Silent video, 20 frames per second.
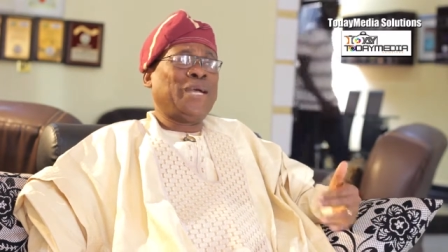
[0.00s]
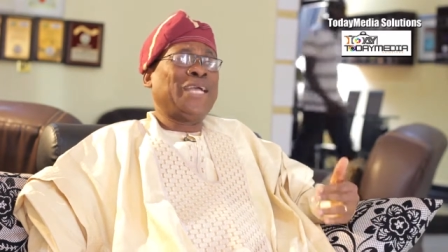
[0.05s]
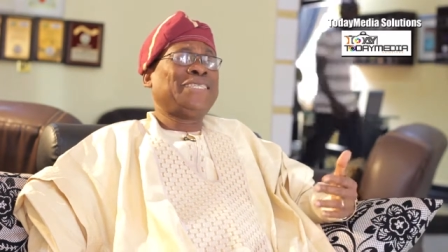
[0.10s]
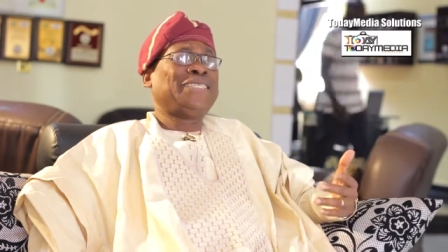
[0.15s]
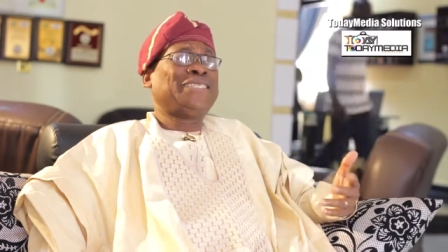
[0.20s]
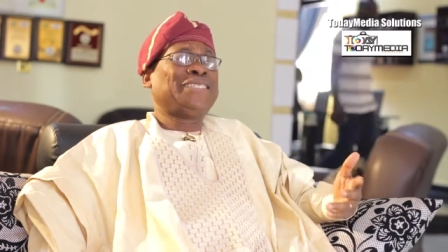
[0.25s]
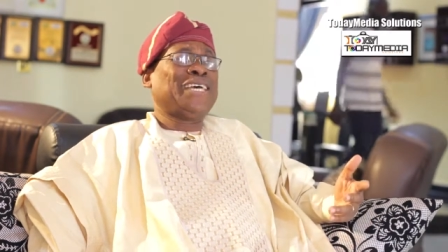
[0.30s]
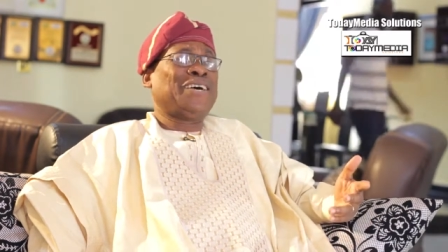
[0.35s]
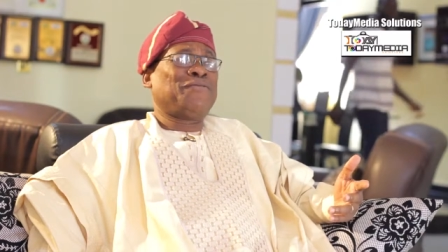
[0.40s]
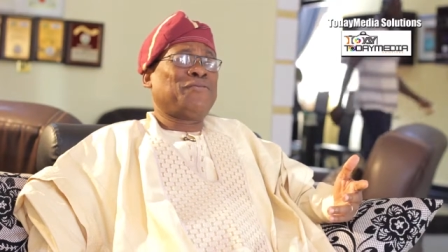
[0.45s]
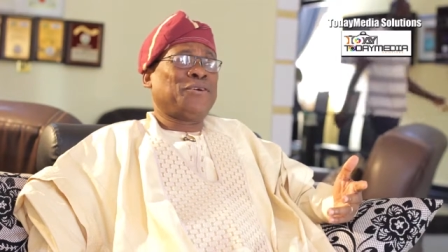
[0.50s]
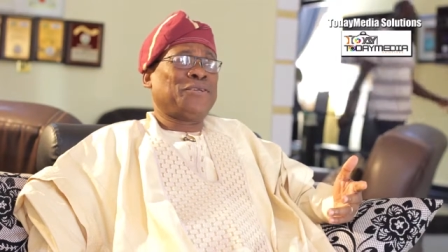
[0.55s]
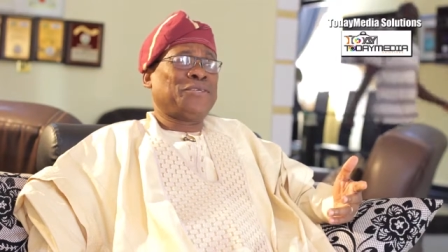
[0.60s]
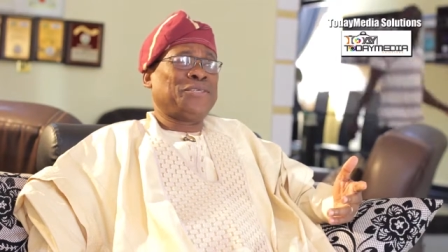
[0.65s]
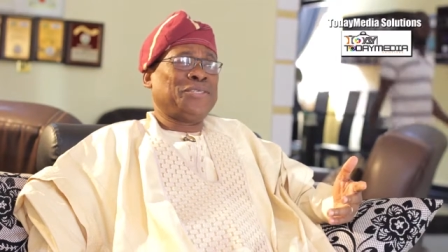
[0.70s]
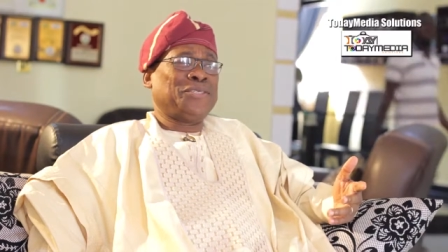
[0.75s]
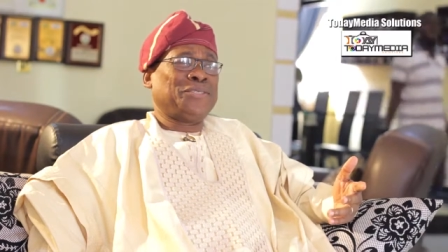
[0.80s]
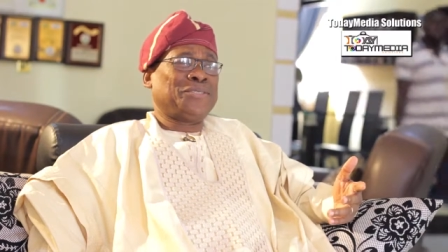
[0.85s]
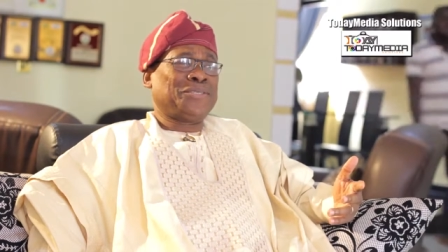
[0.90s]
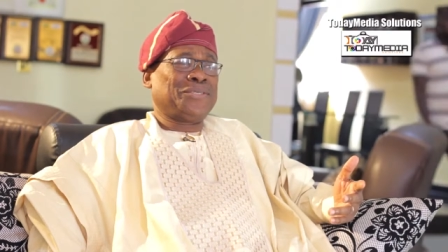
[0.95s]
I deserve all
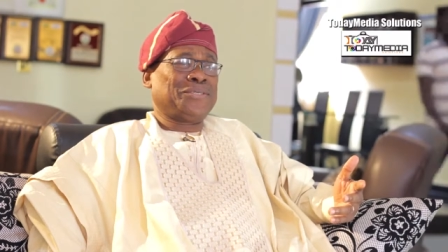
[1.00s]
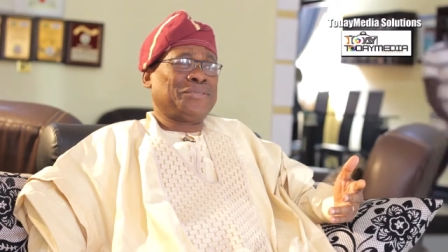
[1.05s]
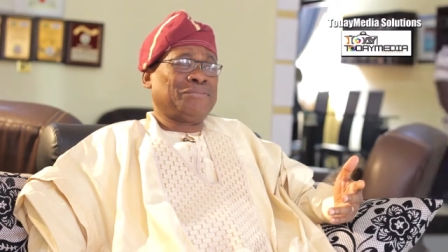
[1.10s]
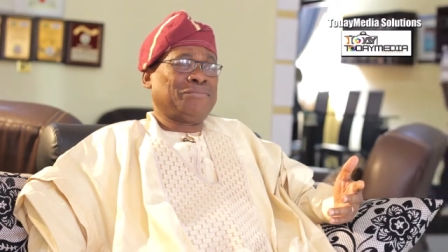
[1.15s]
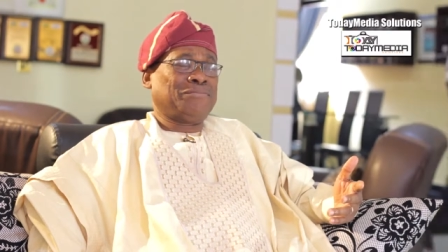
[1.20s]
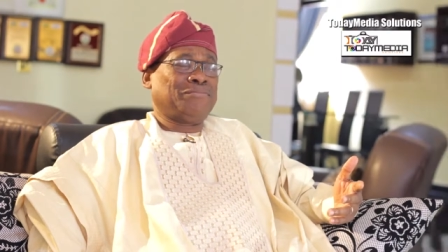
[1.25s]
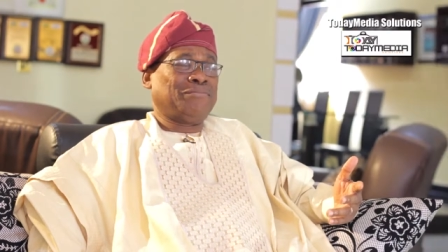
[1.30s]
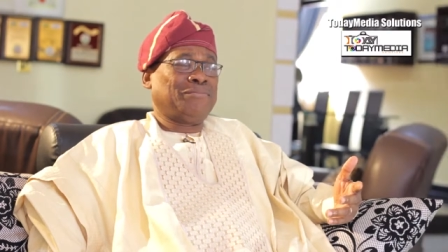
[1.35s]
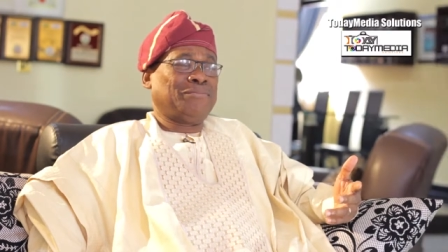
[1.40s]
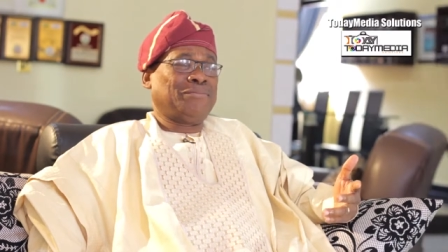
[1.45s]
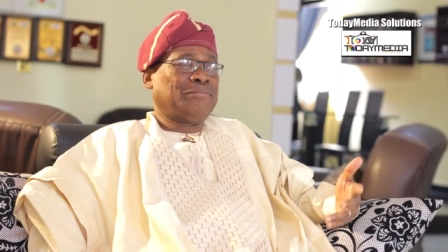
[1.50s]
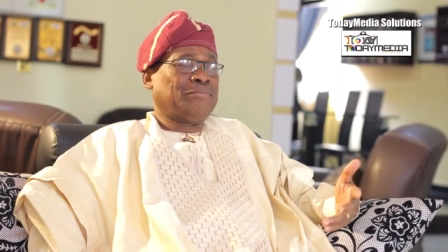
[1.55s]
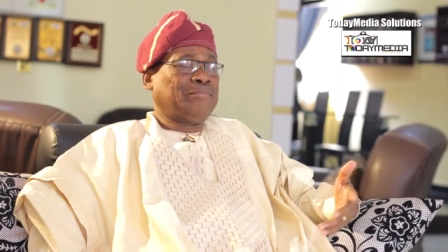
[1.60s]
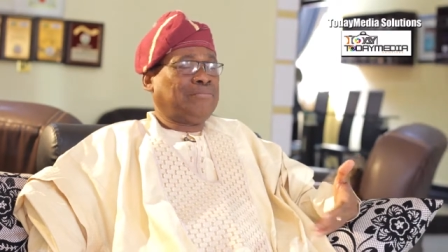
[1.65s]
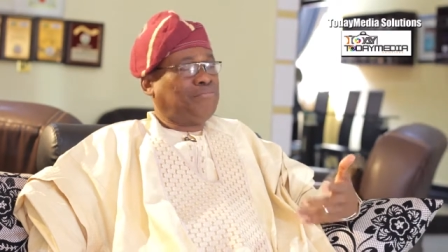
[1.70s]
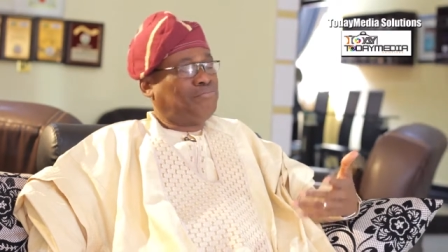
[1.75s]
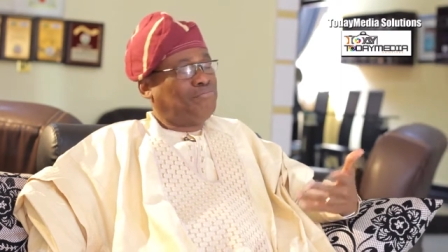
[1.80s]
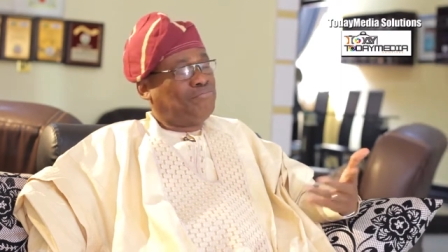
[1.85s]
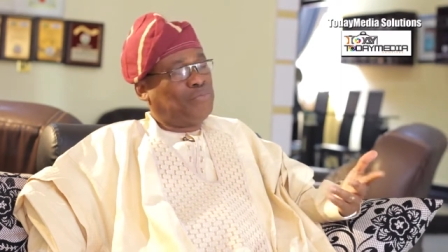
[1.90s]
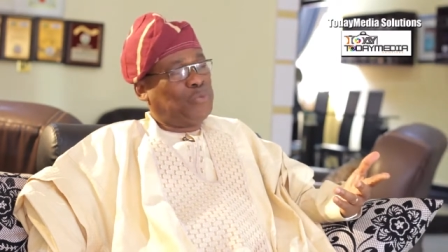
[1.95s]
this?
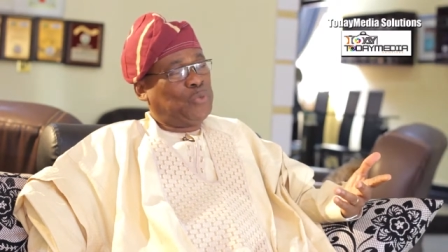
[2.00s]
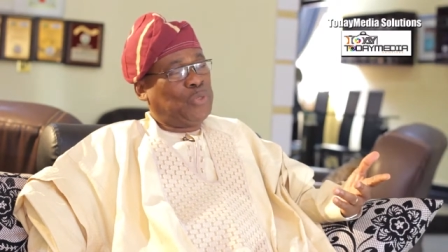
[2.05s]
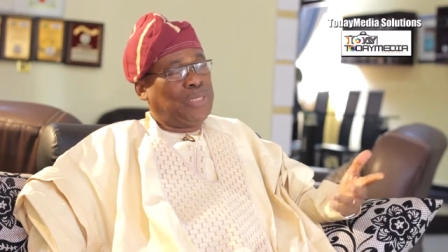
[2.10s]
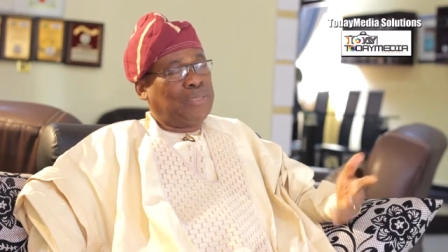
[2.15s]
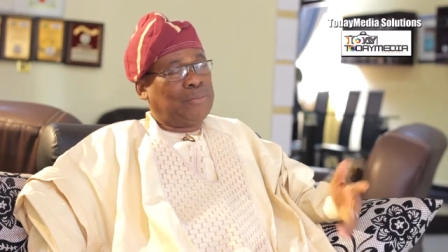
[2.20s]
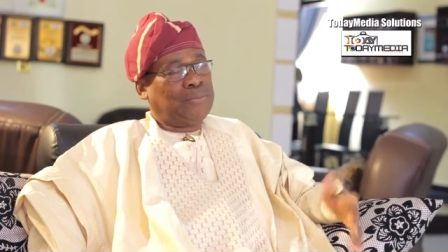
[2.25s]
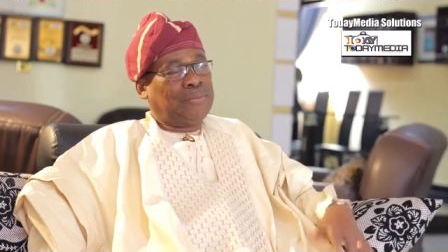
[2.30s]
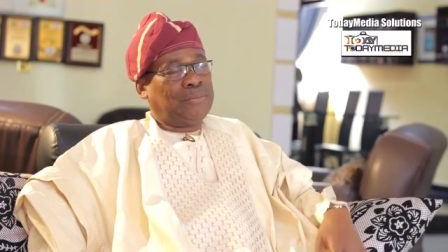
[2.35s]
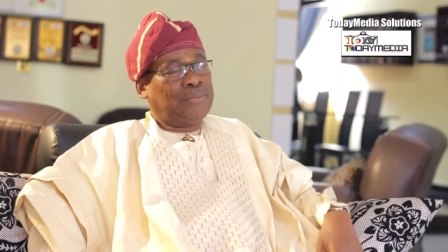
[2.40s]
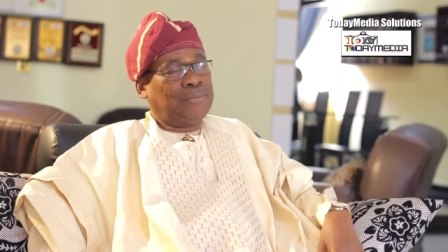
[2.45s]
Well,